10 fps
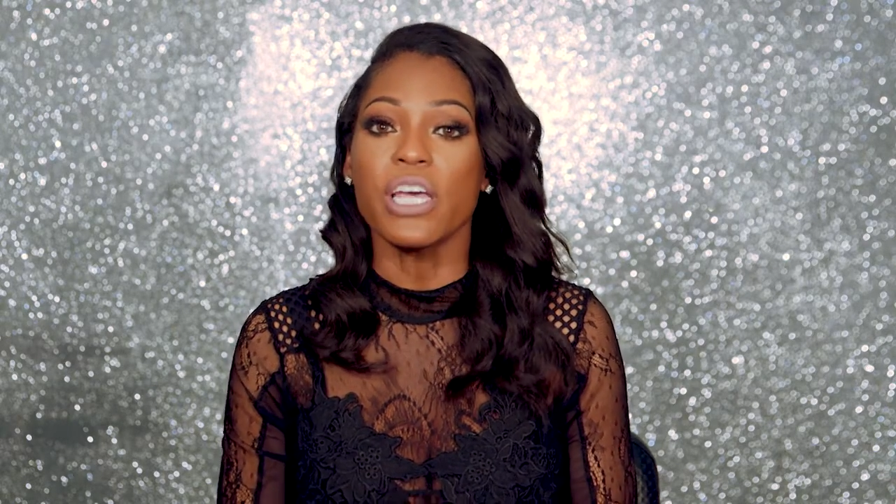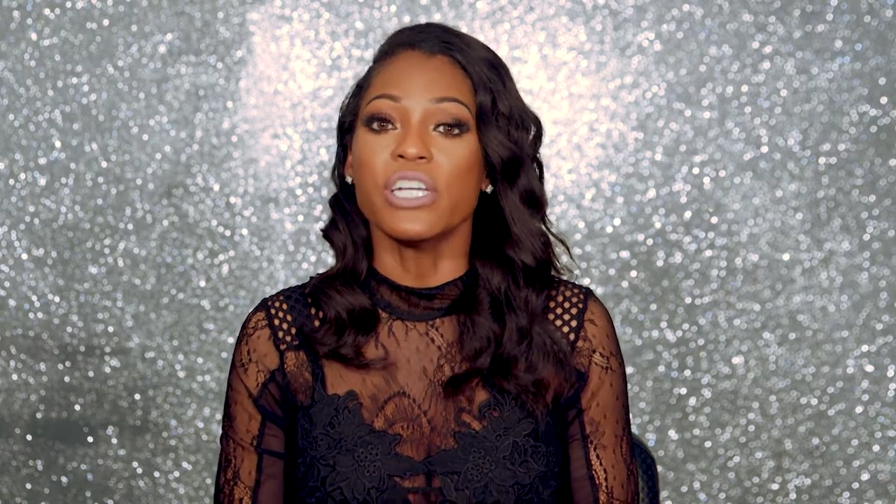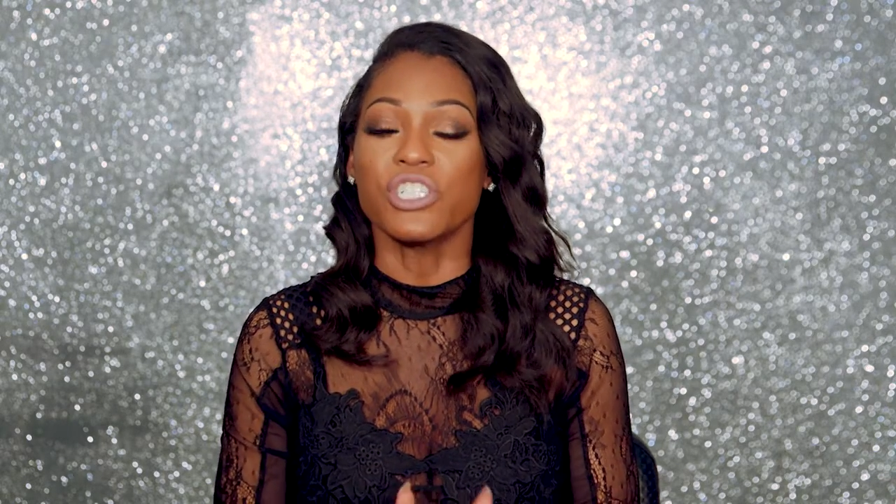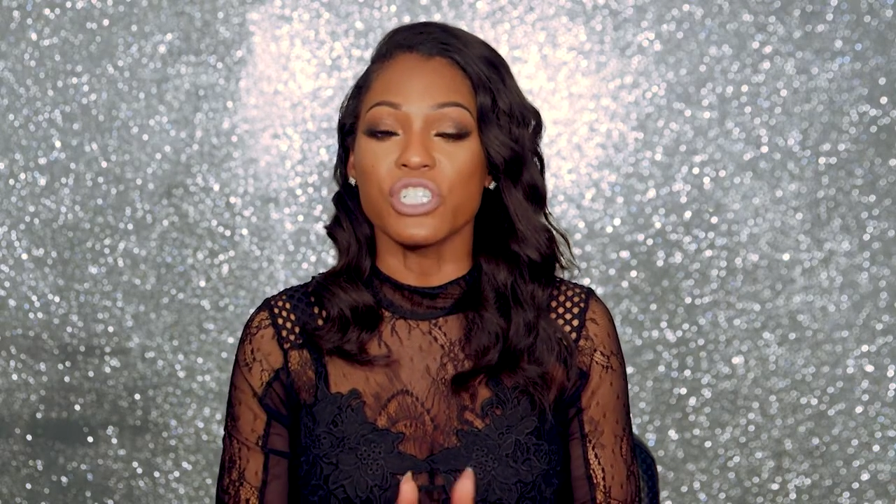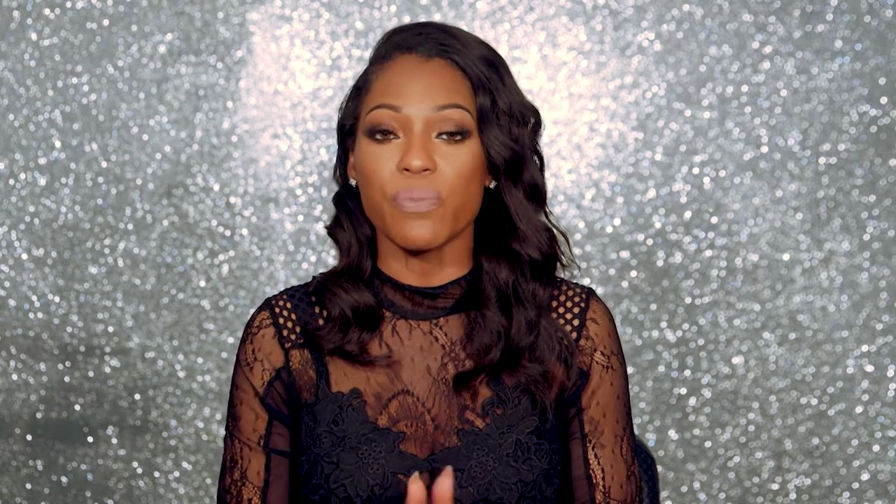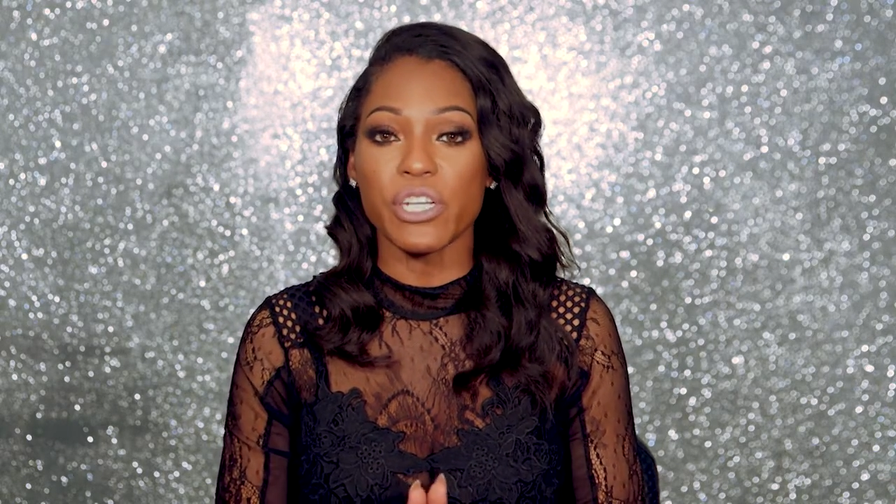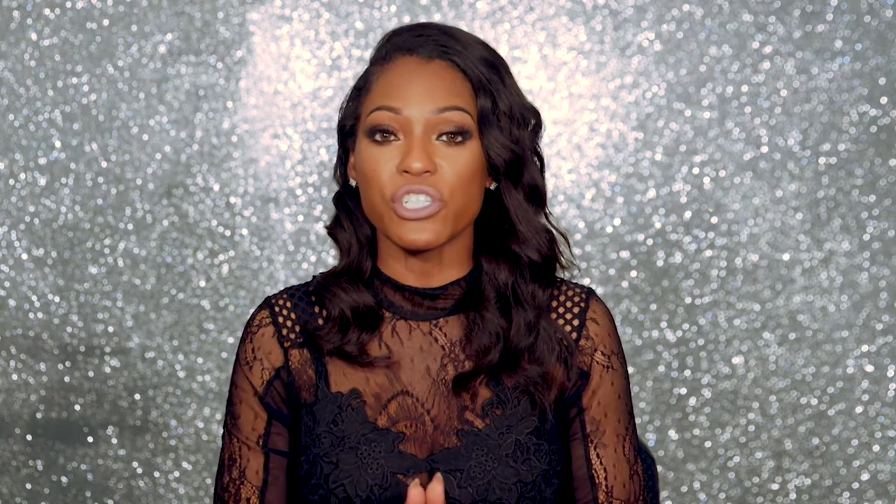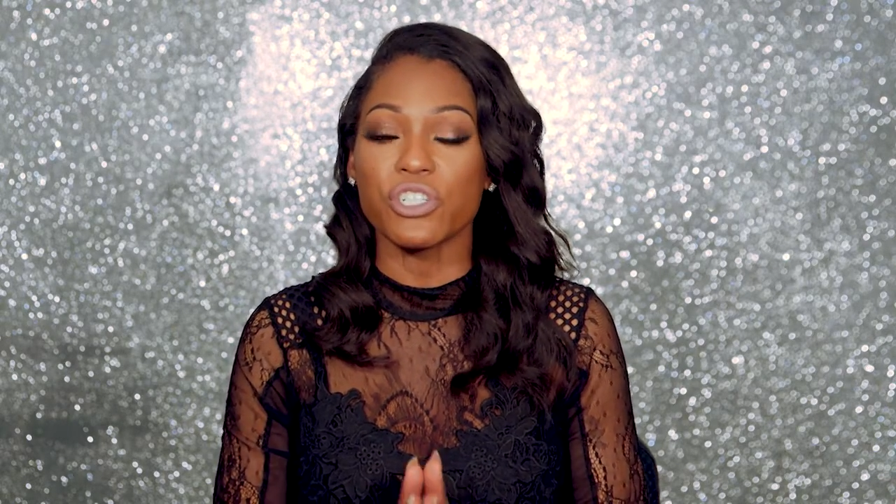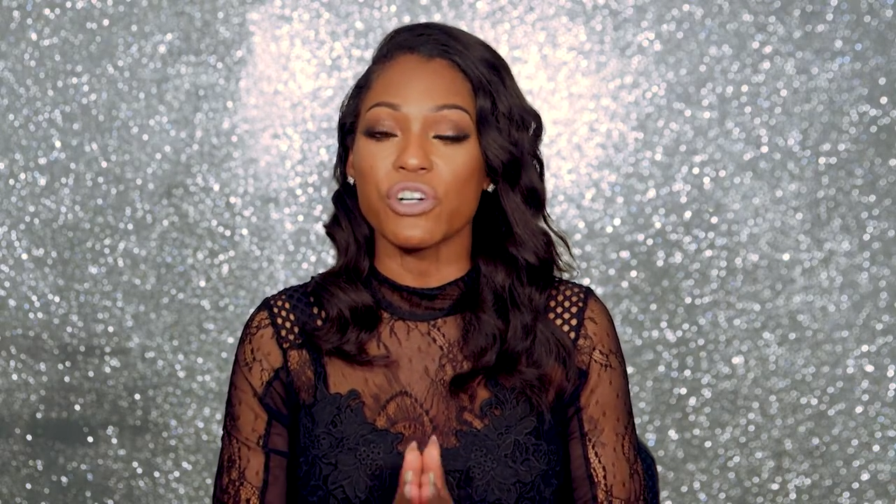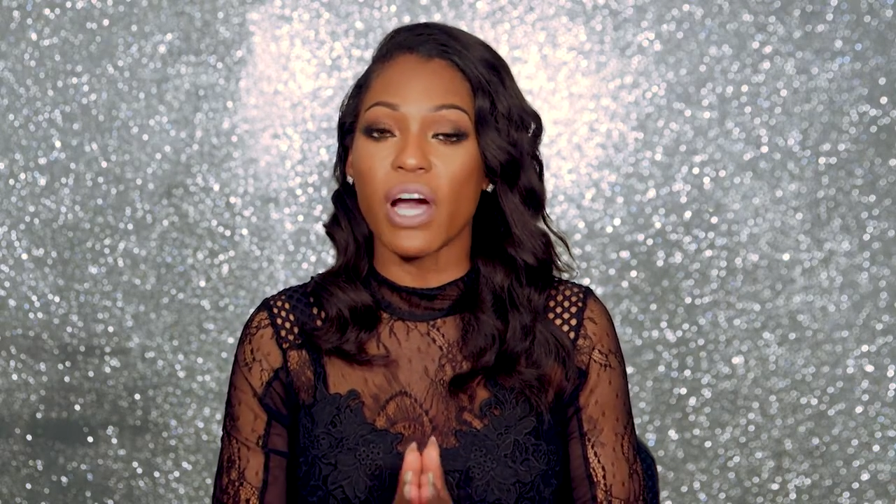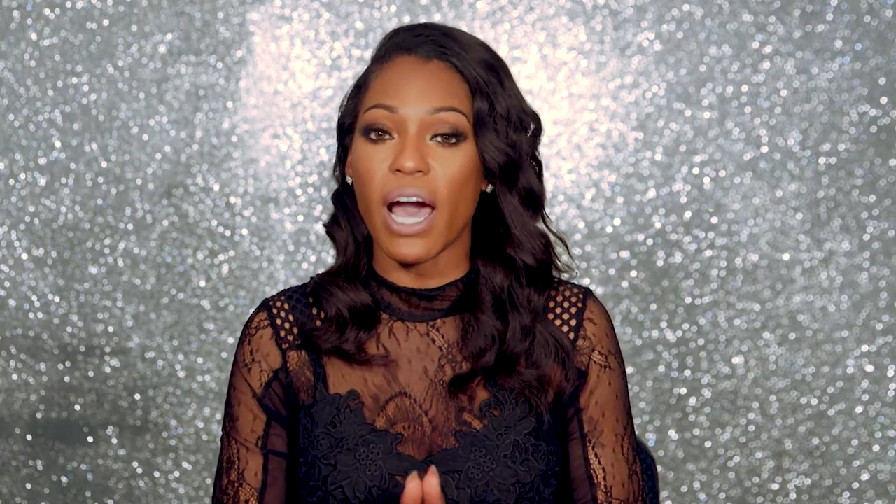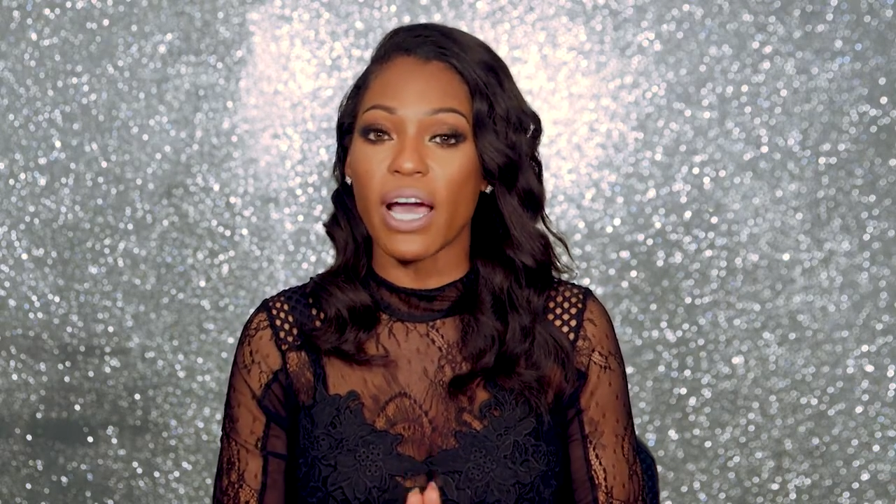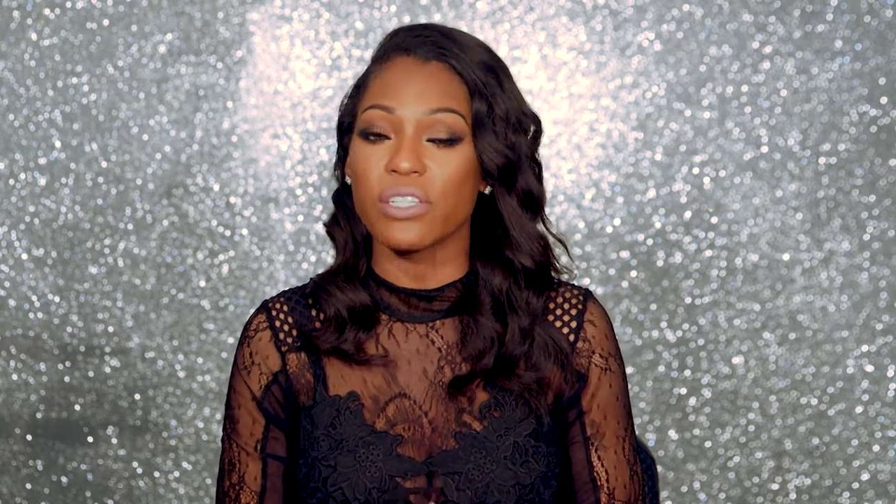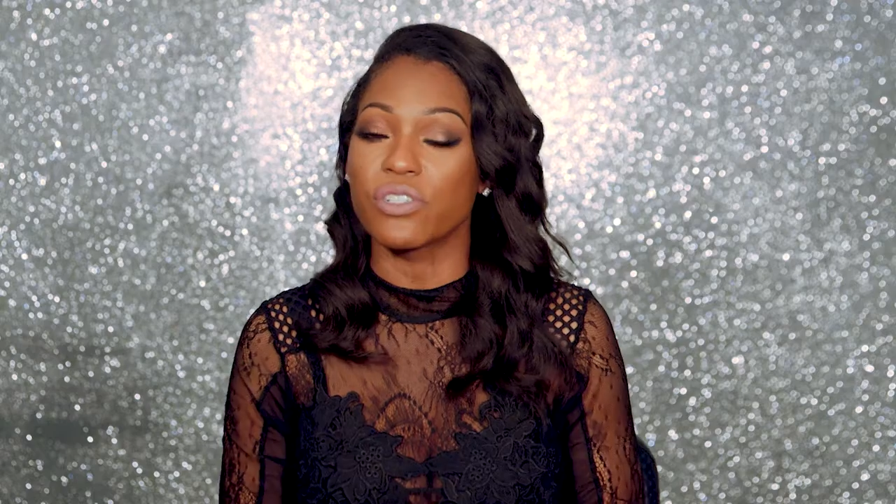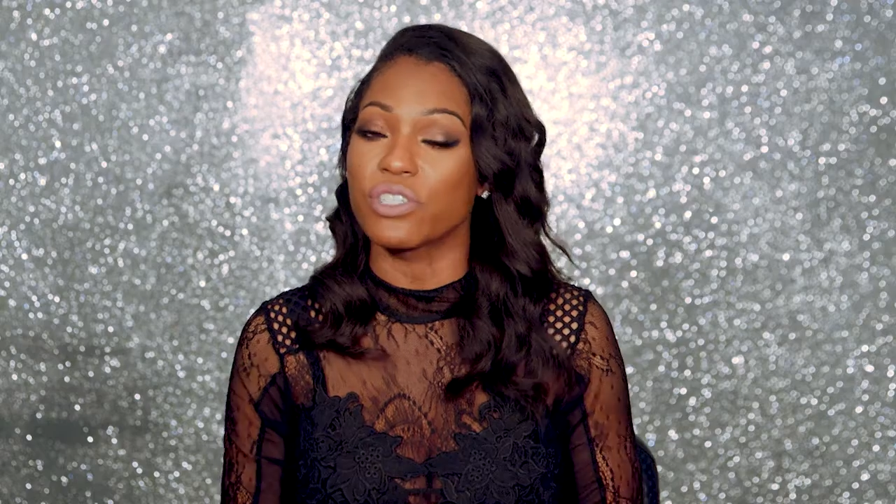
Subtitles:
just make sure your eyes are